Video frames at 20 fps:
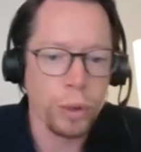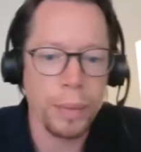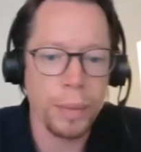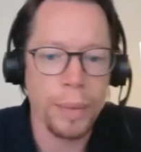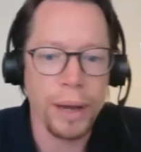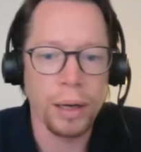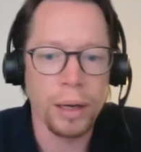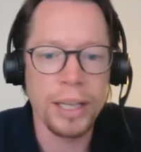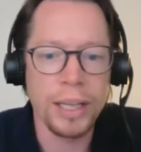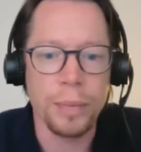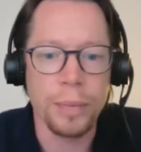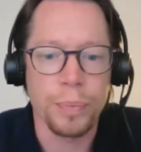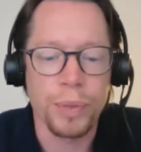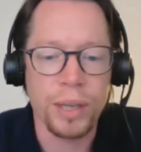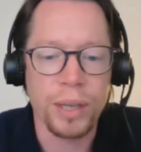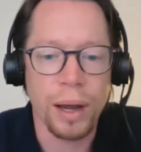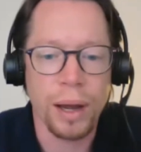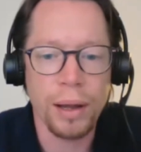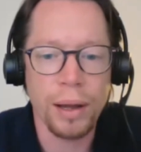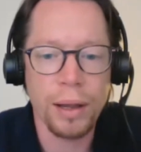about leaps,
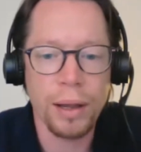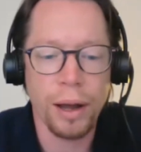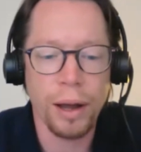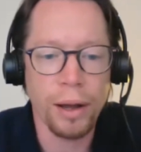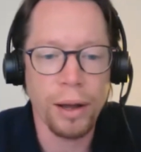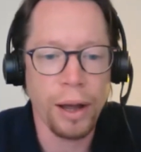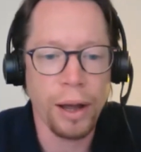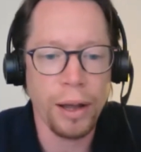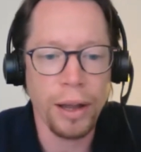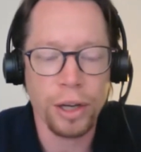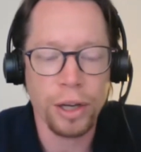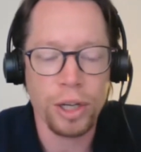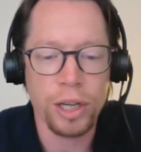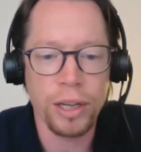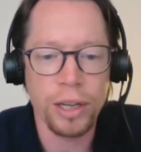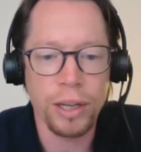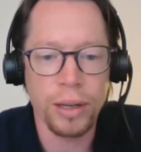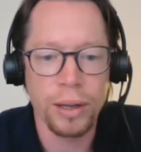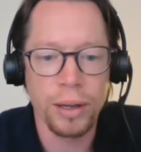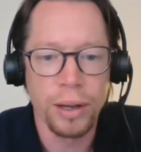I
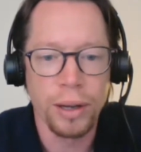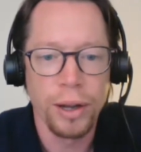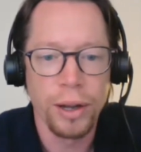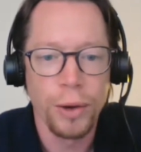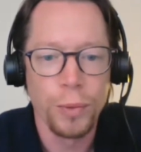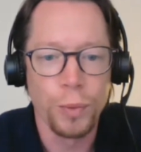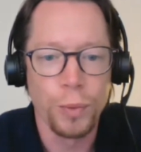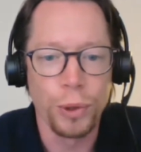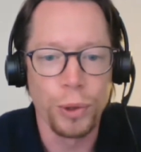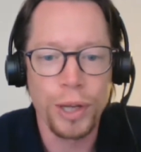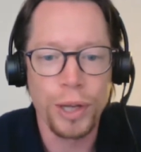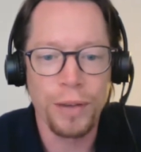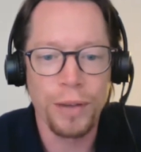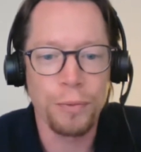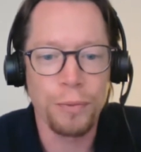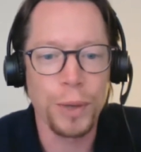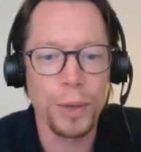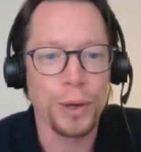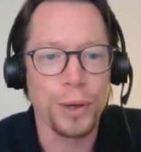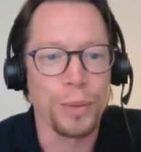actually wonder if
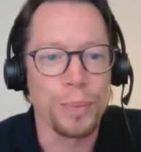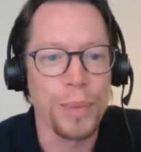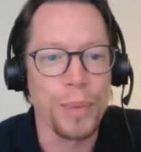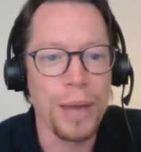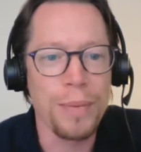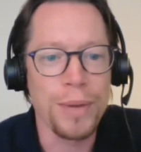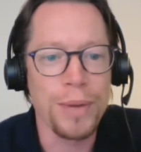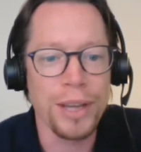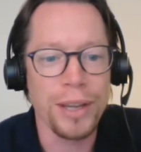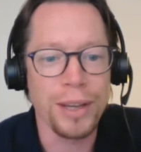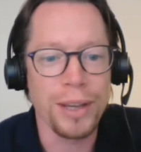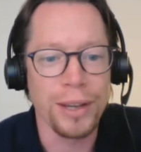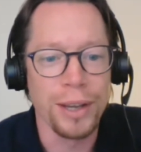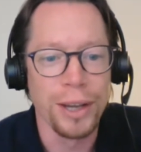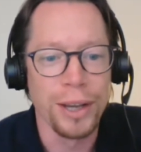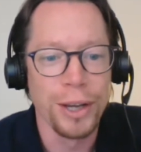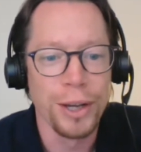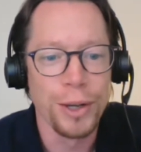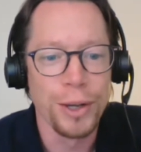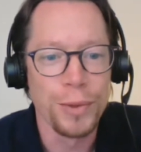we could maybe
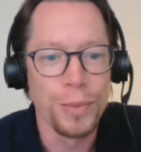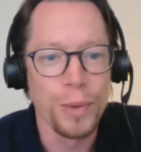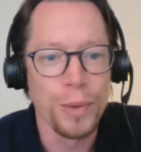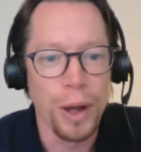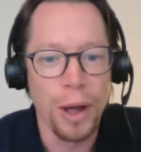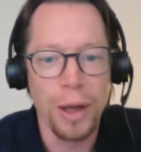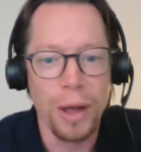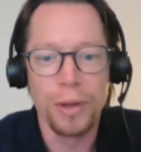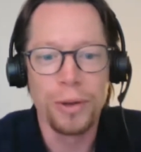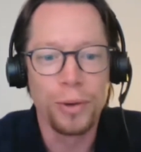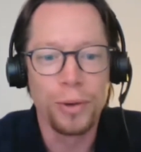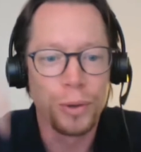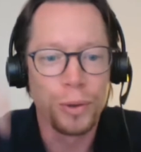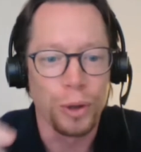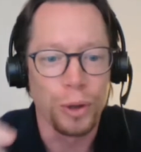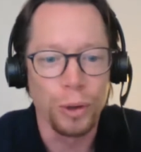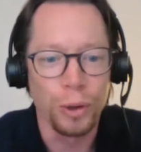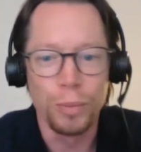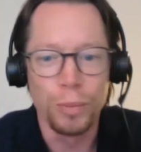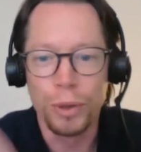
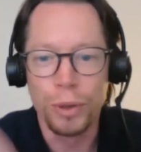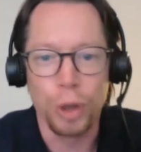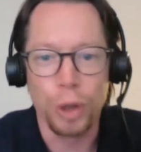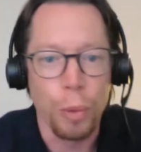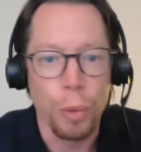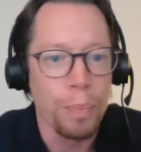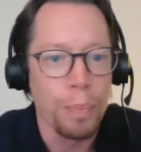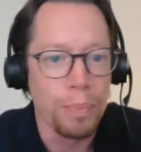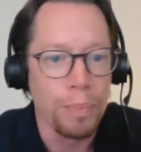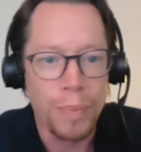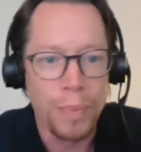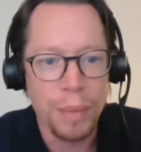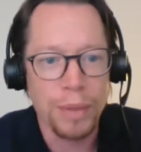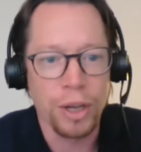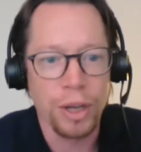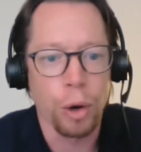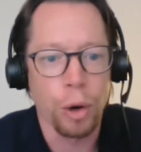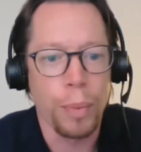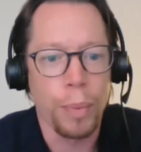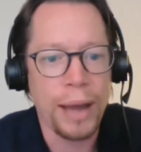
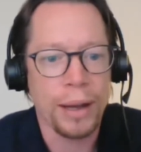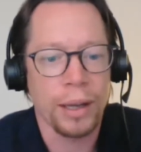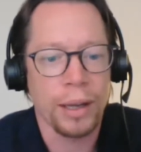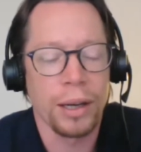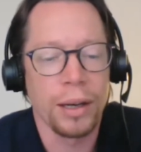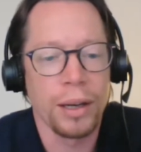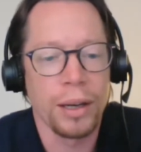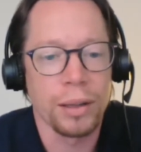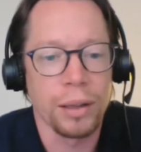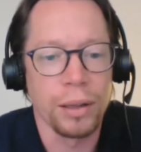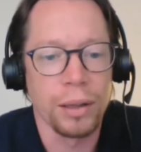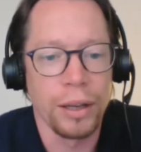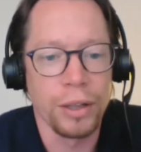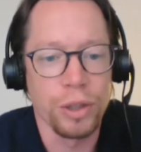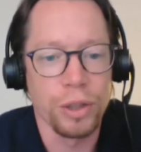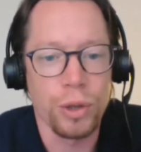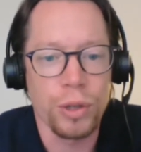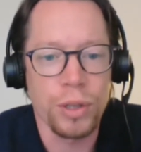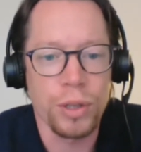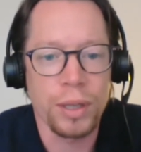go back a little and
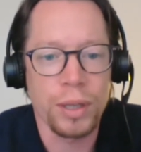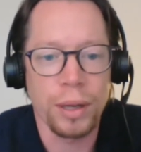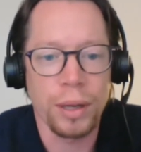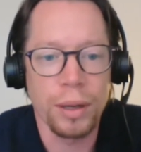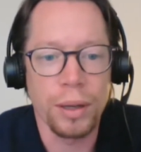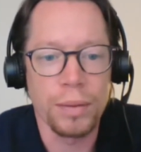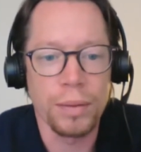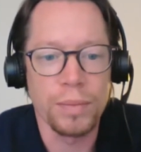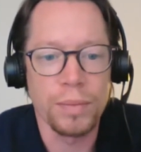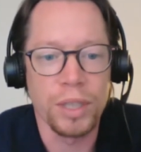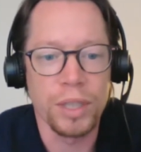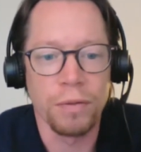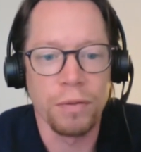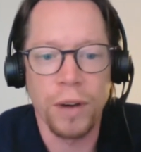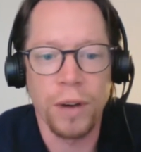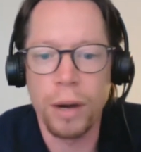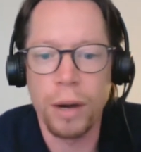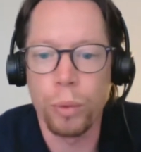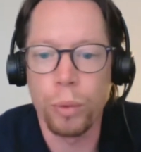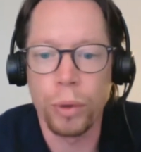just
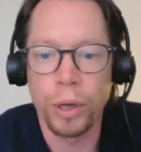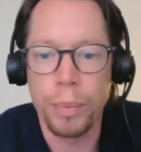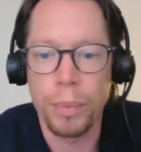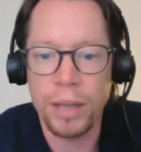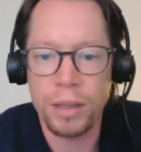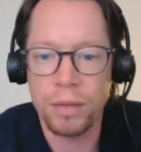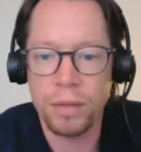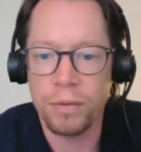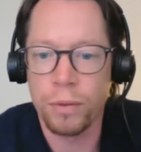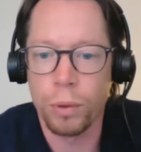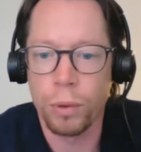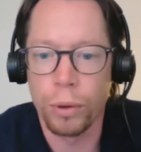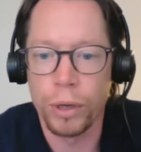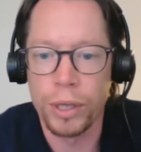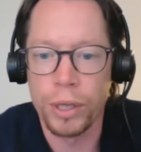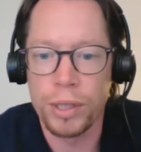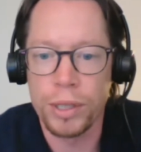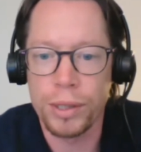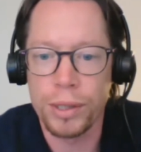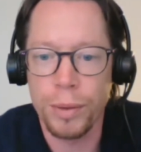define what a metaphor
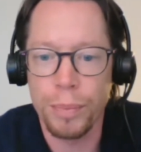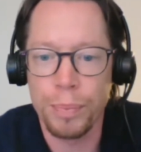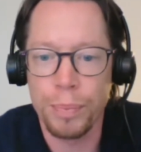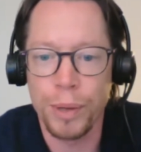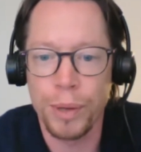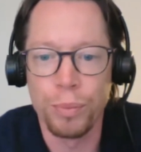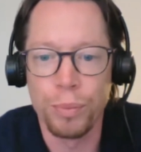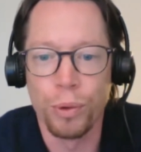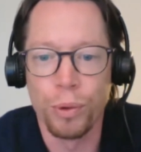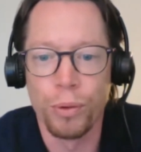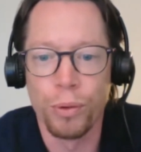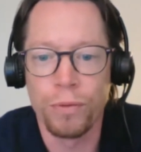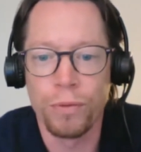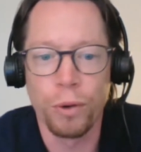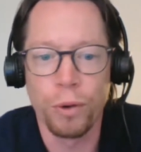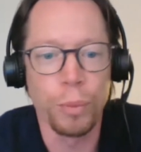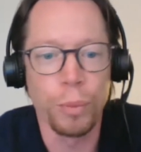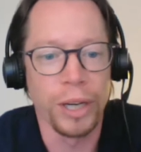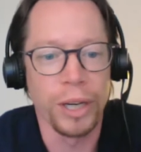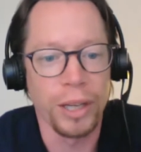is a bit more
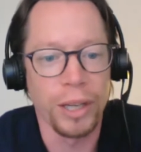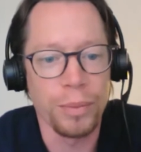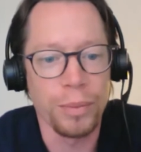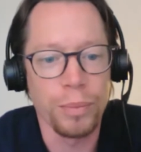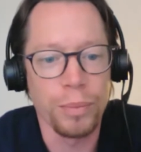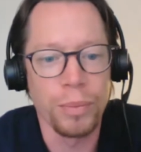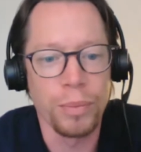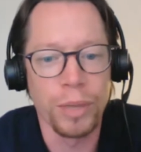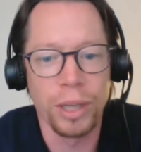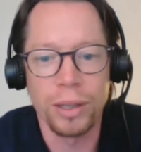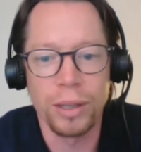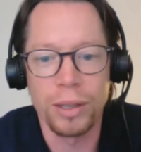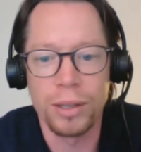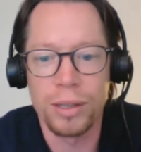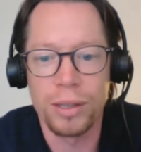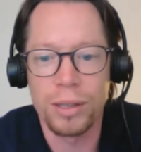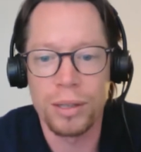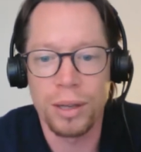formally, because